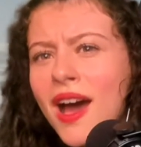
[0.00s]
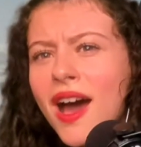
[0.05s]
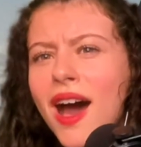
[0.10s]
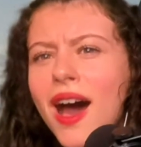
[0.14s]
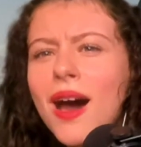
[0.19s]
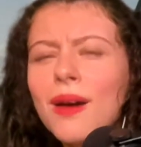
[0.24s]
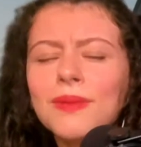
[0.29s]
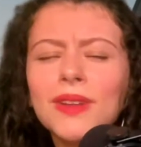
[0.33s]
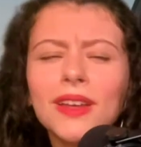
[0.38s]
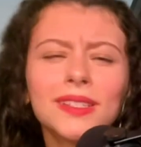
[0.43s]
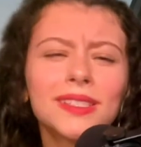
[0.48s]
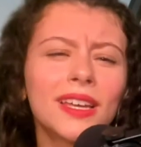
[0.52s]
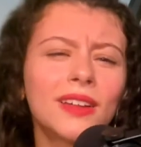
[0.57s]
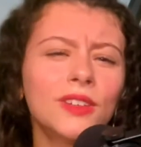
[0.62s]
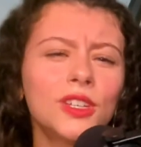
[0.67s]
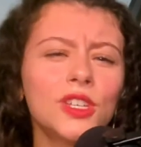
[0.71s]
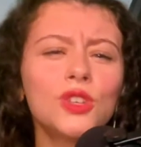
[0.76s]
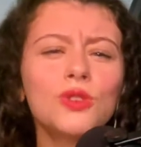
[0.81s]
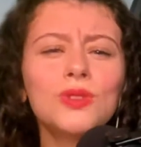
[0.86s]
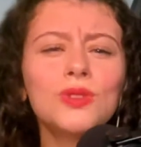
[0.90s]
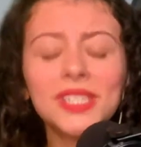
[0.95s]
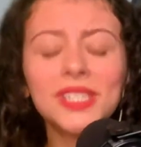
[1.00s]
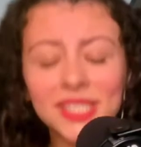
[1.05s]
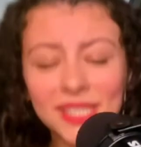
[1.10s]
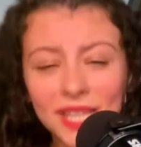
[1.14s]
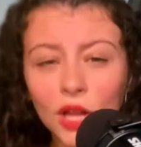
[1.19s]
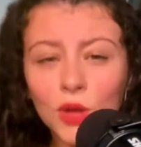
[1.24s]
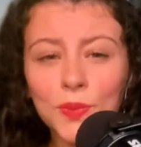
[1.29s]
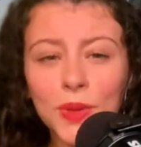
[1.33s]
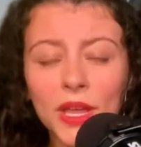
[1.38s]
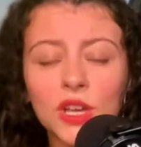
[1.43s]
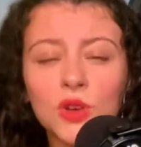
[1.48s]
I'm not telling you to
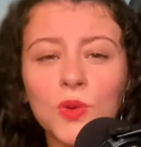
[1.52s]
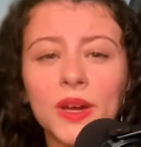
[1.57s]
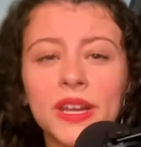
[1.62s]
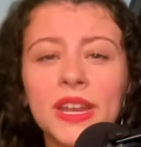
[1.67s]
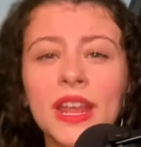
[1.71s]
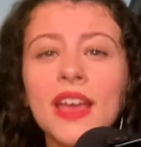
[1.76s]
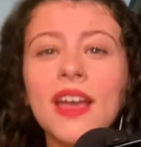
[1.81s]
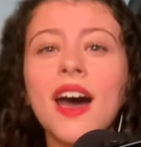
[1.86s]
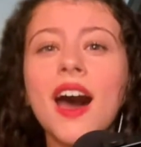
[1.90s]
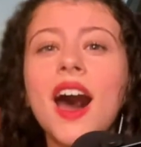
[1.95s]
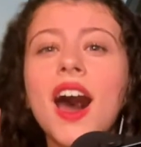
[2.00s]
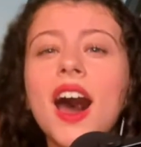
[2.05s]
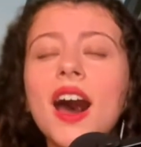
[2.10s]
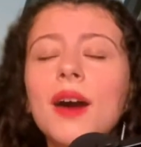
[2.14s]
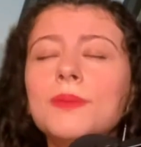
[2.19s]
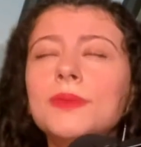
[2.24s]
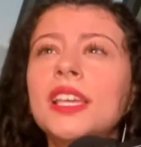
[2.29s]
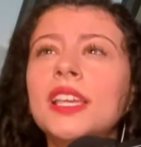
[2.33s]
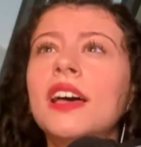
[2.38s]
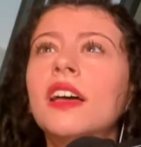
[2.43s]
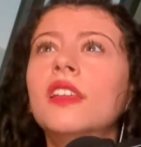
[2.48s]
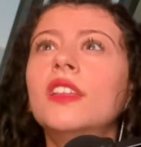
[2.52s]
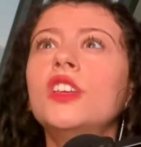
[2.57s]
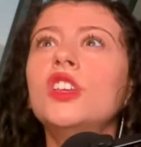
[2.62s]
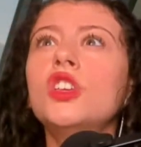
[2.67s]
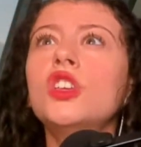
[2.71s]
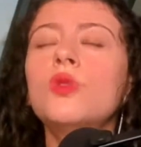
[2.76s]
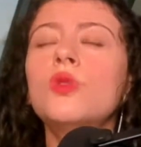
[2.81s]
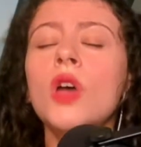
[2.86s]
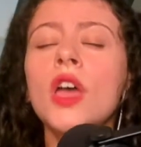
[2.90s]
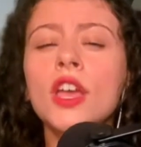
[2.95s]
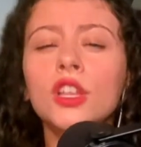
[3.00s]
sell Bitcoin. I'm telling
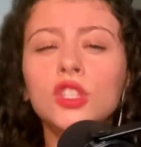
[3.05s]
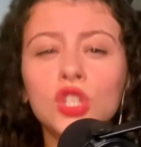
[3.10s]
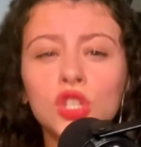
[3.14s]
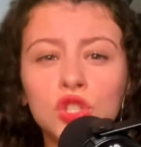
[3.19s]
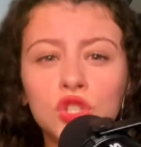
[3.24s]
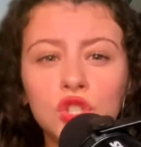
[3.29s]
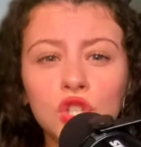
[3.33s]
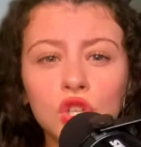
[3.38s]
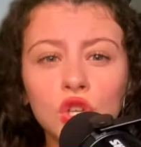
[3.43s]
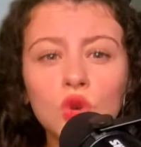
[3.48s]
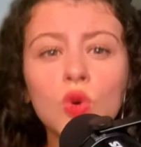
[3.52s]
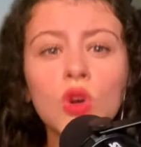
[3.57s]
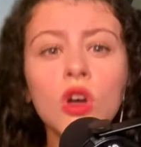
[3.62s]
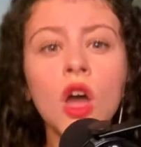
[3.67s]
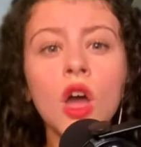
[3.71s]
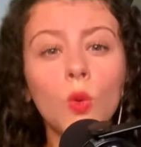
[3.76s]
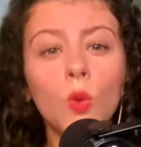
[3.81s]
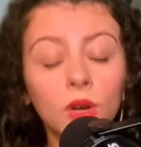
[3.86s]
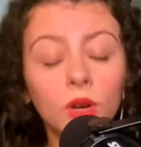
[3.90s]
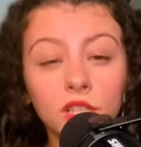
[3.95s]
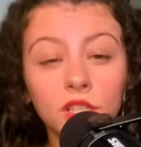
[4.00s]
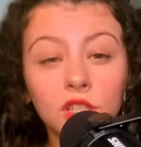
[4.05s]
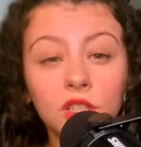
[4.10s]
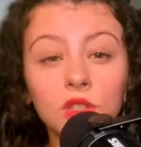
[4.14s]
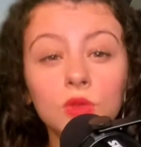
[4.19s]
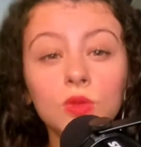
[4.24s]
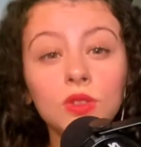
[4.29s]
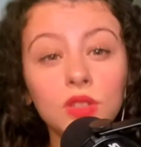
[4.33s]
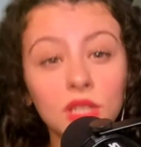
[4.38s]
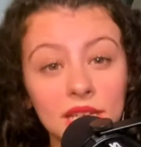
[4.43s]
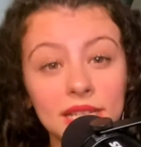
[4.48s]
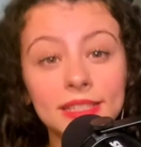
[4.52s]
you to do what
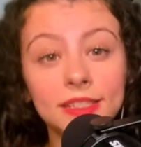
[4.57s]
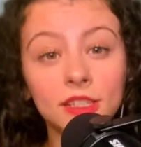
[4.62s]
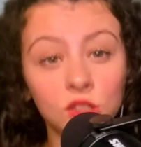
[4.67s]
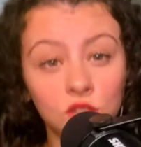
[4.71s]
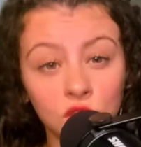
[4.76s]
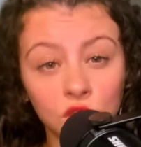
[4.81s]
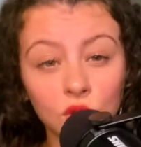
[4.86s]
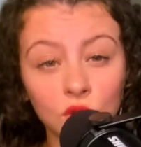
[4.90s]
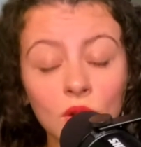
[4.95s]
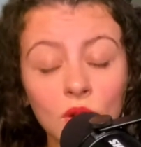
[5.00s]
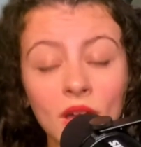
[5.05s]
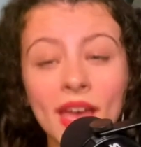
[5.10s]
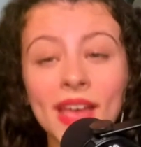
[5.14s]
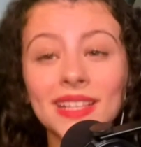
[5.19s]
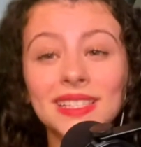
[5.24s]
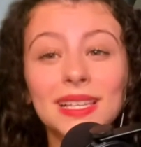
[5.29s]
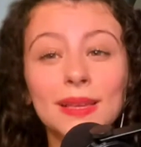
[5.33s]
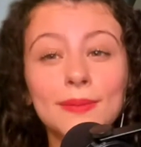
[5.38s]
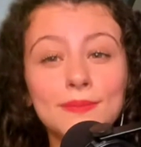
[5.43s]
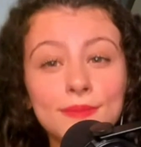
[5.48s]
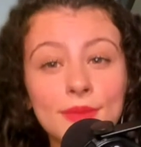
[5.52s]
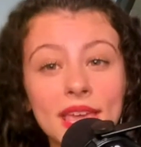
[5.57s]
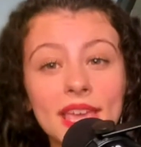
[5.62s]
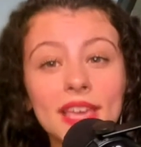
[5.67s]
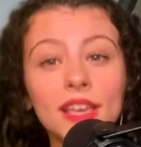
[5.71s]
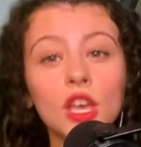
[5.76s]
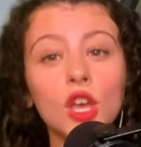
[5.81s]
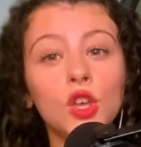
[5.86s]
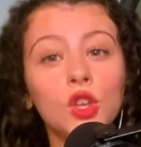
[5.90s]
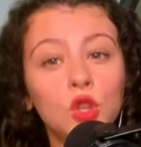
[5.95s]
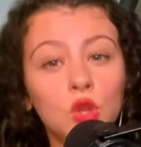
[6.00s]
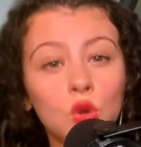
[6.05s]
you need to do to
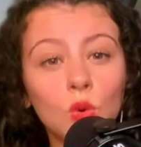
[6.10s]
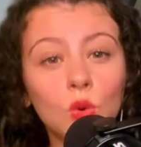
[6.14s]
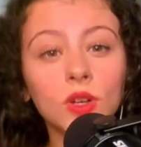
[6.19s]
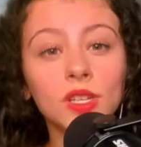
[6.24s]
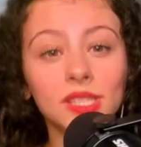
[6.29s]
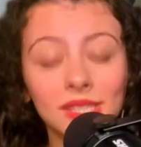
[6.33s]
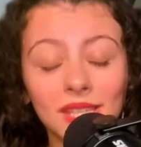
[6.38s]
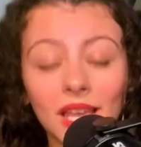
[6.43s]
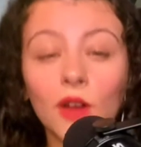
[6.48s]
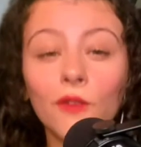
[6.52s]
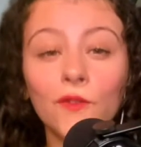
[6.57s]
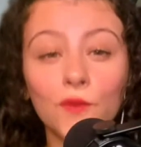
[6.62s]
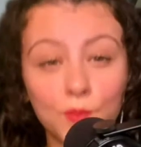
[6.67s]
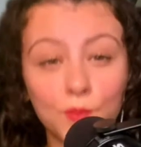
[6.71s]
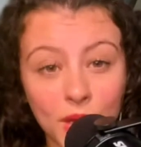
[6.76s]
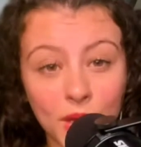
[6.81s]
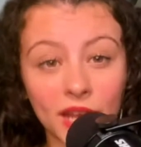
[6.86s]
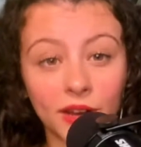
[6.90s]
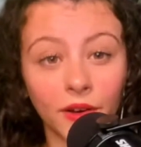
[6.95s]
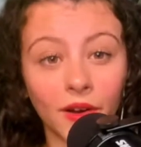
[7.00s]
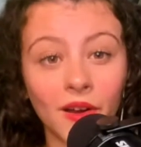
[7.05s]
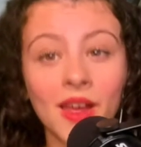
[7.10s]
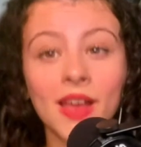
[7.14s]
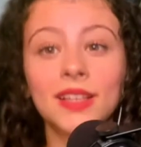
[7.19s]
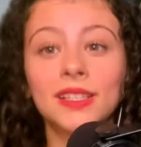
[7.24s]
make yourself better,